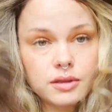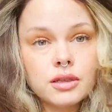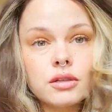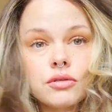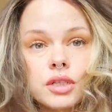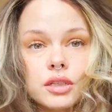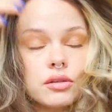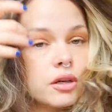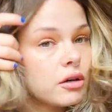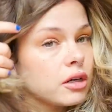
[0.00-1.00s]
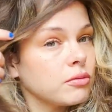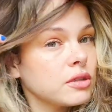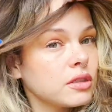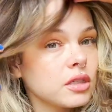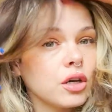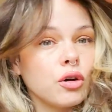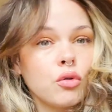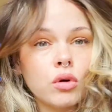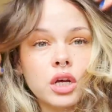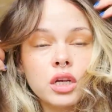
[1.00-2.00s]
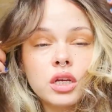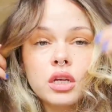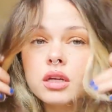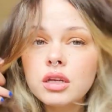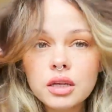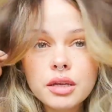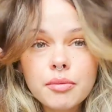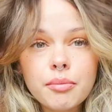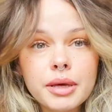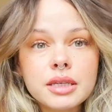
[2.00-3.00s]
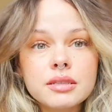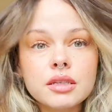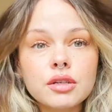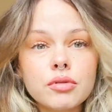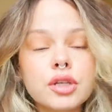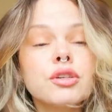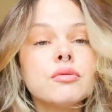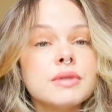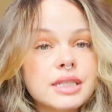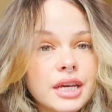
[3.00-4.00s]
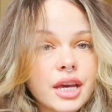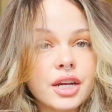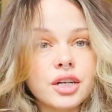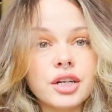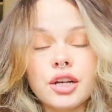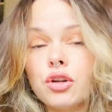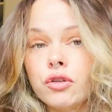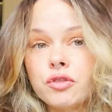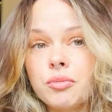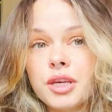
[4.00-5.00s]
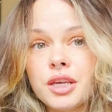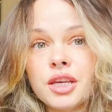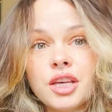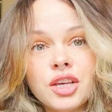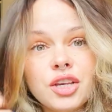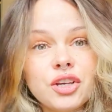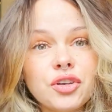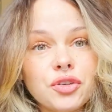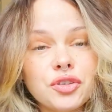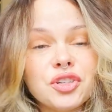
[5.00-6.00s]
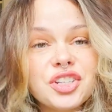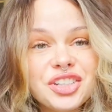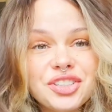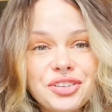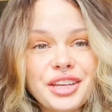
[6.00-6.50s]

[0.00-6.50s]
I really don't know. I'm so basic when it comes to hair. I'd love to be good at doing